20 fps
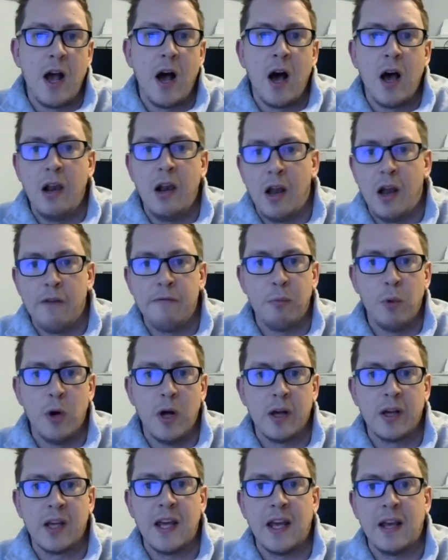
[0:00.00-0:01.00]
I love
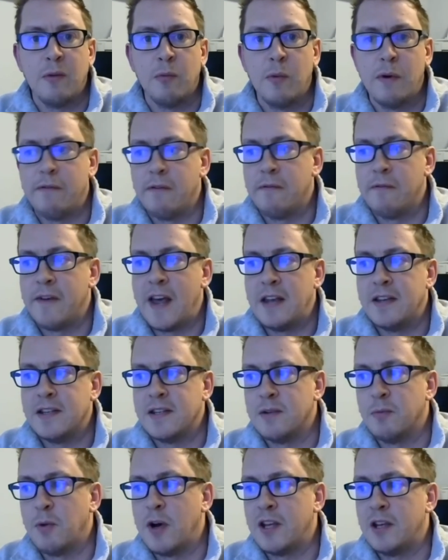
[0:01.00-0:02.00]
working with a
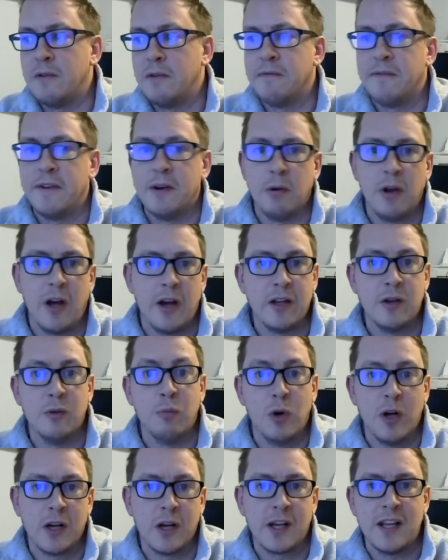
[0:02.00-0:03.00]
vendor where you feel like you're
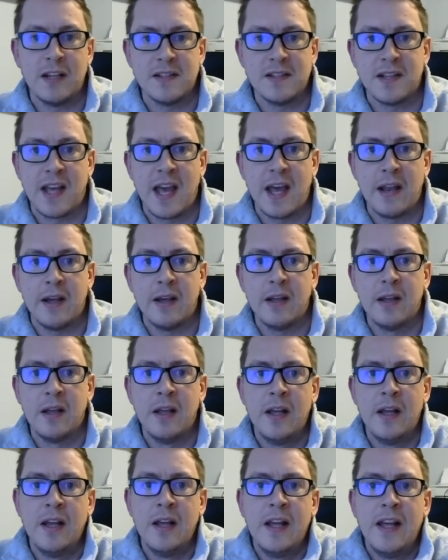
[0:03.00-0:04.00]
working together,
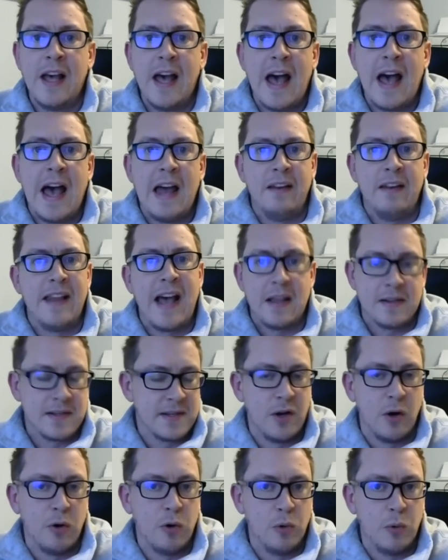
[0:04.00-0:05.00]
and that's
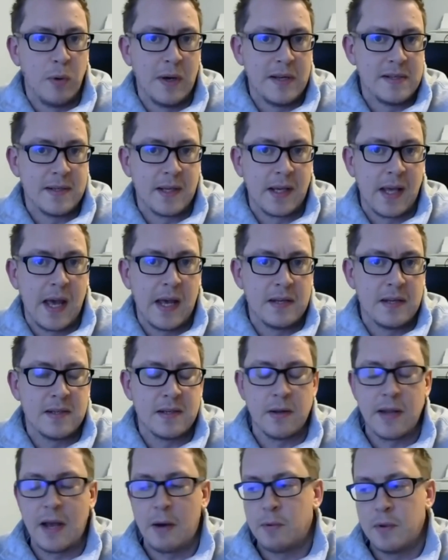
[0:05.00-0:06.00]
not always the case.
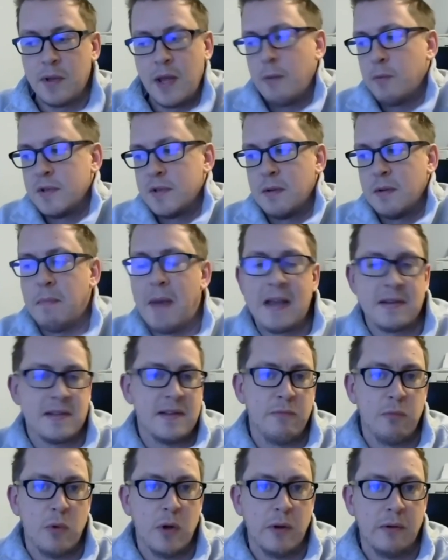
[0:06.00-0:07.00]
So that was a massive
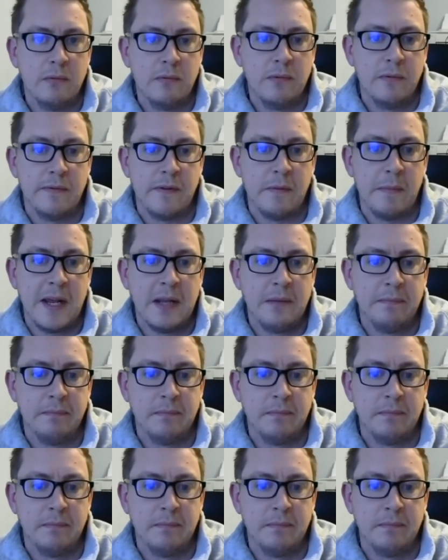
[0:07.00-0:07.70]
one for me.